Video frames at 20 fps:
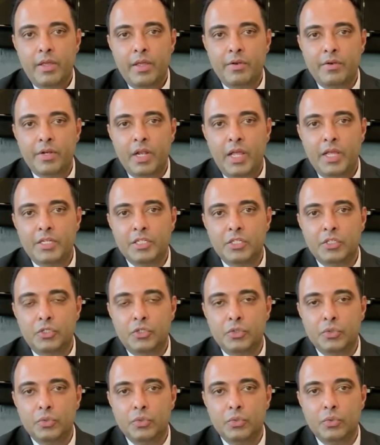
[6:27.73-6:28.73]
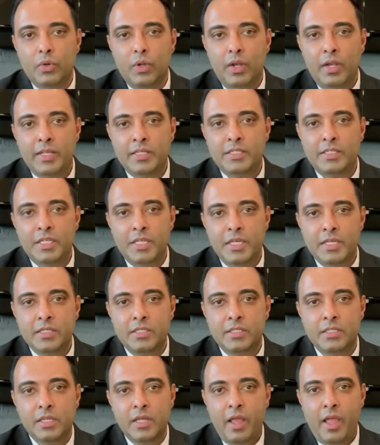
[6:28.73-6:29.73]
In relation to
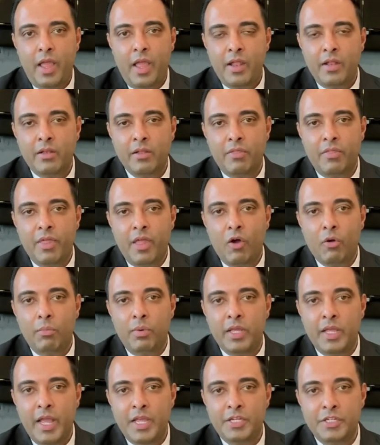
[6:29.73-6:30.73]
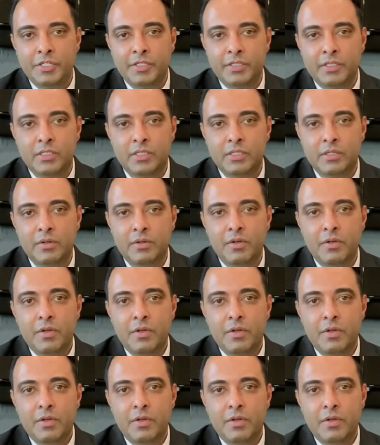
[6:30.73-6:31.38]
lessees and their obligations,